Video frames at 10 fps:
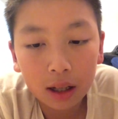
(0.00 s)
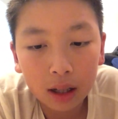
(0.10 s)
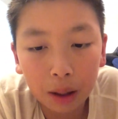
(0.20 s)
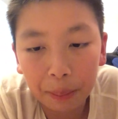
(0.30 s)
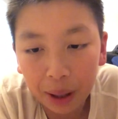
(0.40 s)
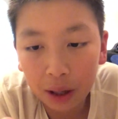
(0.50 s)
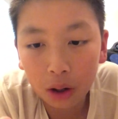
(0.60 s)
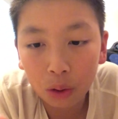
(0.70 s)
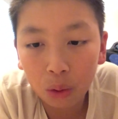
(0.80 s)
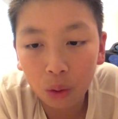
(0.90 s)
the
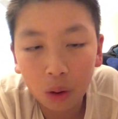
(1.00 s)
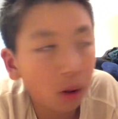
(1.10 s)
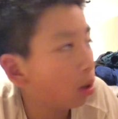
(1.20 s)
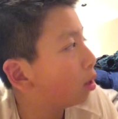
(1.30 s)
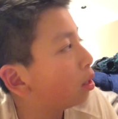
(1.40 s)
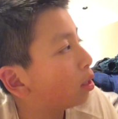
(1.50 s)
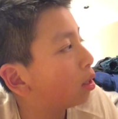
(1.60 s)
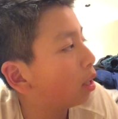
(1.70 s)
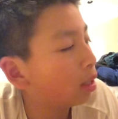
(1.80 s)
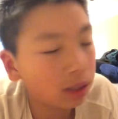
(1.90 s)
parent who is
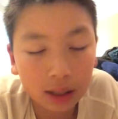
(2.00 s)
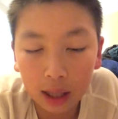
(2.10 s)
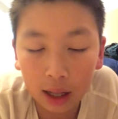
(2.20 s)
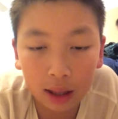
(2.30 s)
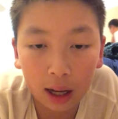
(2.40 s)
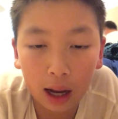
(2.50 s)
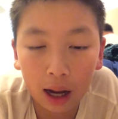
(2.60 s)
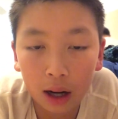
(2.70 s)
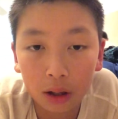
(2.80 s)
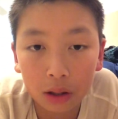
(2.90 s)
inside the
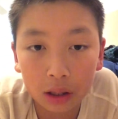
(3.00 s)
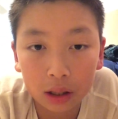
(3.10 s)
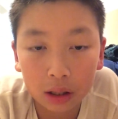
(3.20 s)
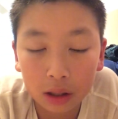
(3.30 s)
house